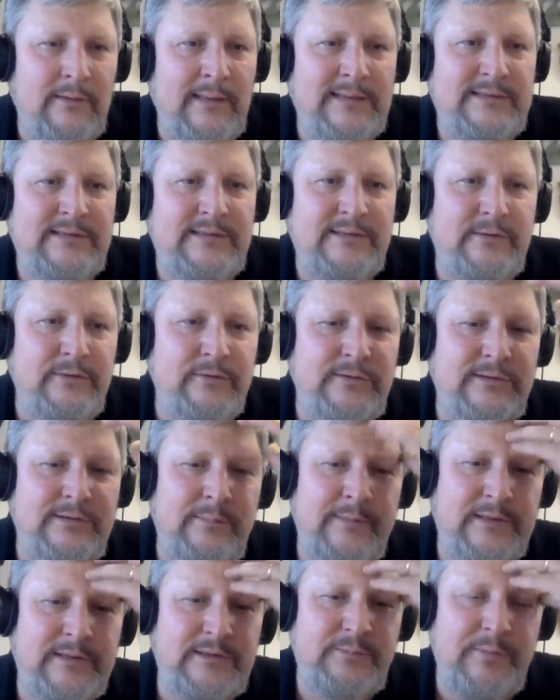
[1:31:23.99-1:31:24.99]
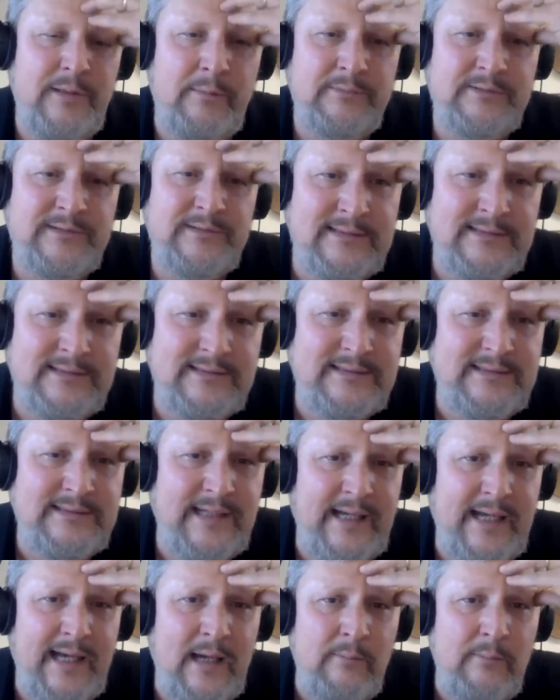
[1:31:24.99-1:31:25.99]
let's do some experiments. Let's
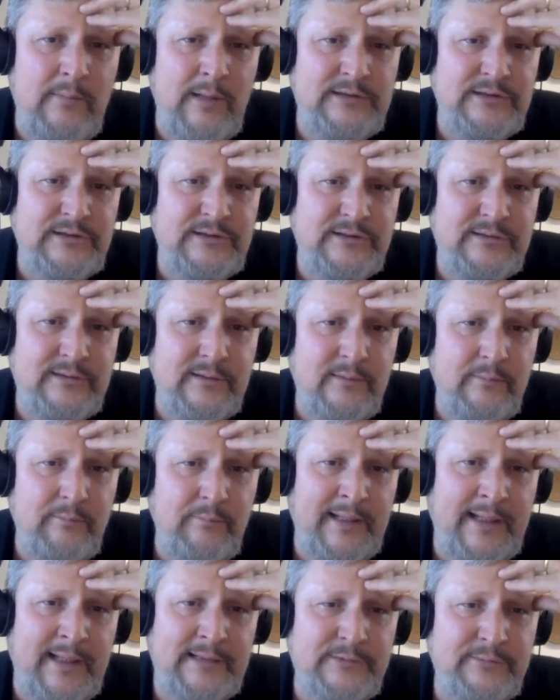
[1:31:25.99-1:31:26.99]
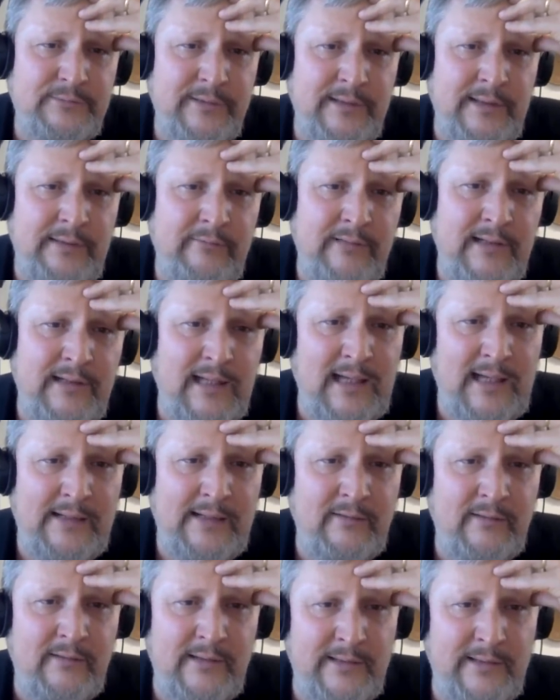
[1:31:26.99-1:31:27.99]
see how much plants really rely
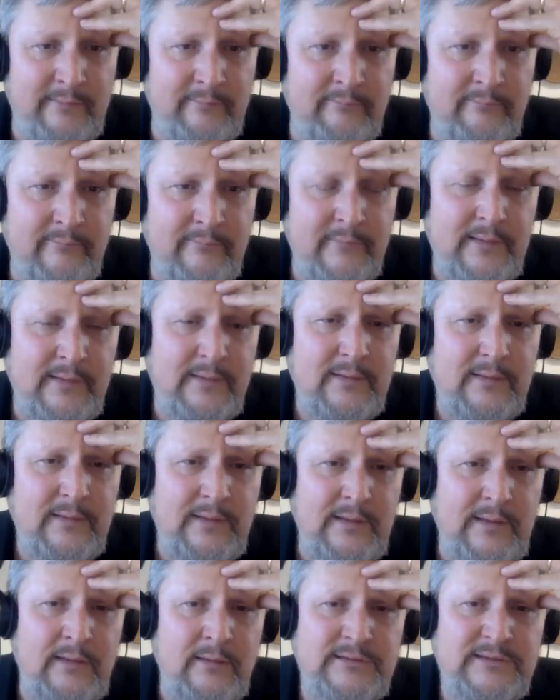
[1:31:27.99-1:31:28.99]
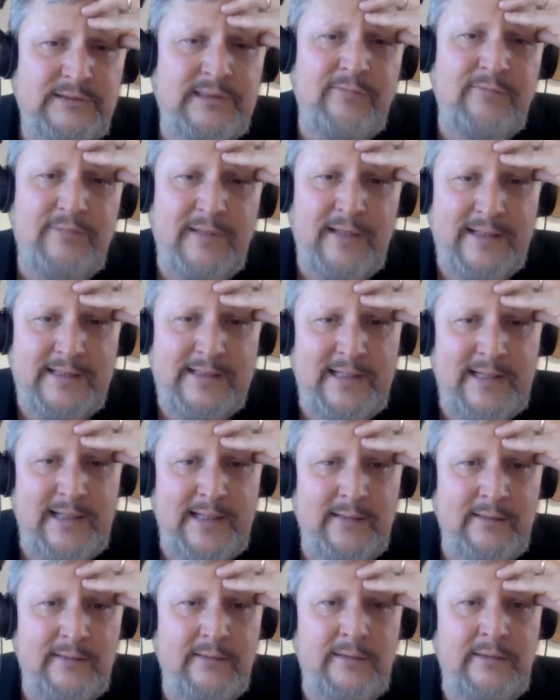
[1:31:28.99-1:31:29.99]
on them. You know, stuff like
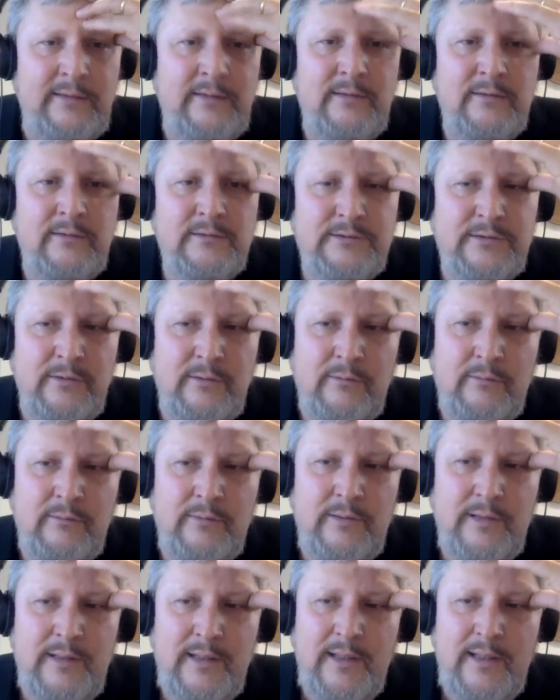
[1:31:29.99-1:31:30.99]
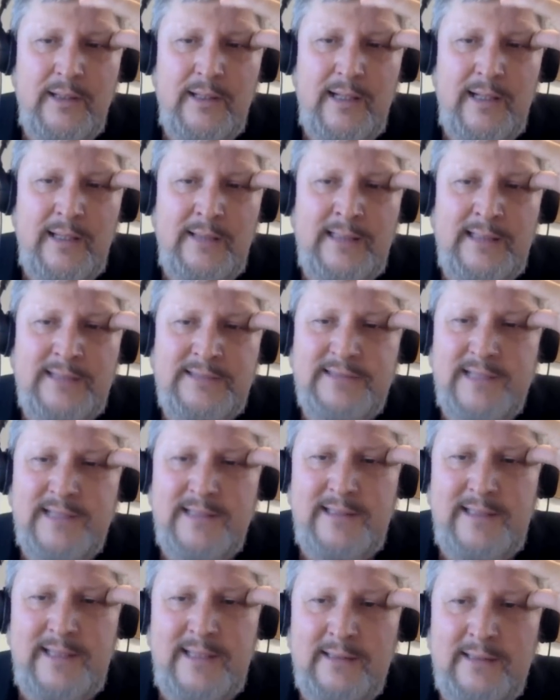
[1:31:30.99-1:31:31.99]
that, you know, so, and that's going
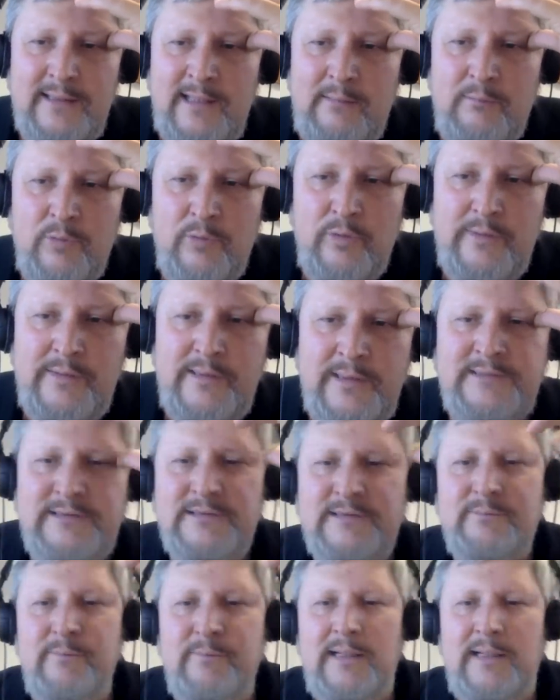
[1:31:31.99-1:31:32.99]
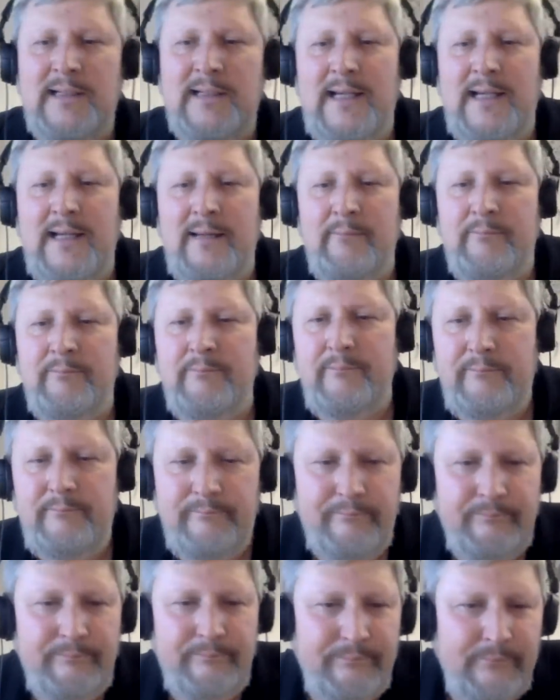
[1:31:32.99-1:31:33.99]
to take a lot more than just my lab.
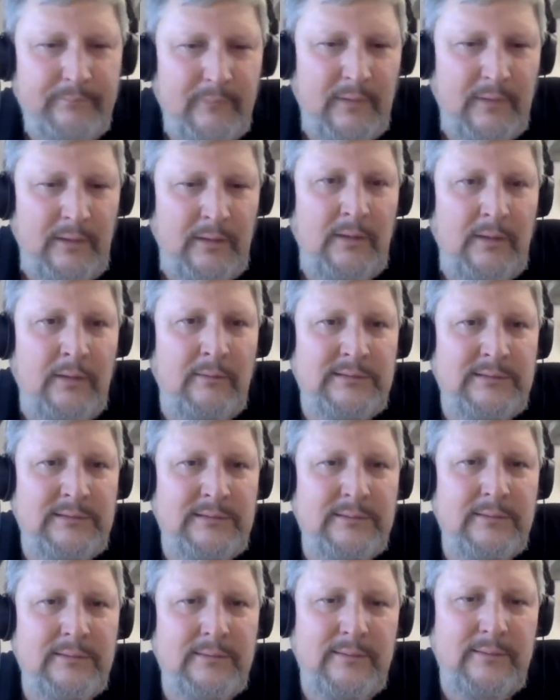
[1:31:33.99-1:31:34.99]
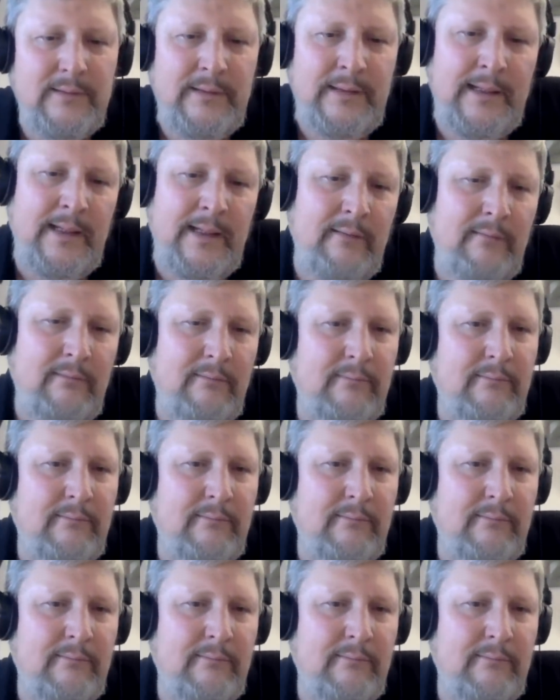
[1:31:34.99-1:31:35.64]
Yes. You know? Yeah.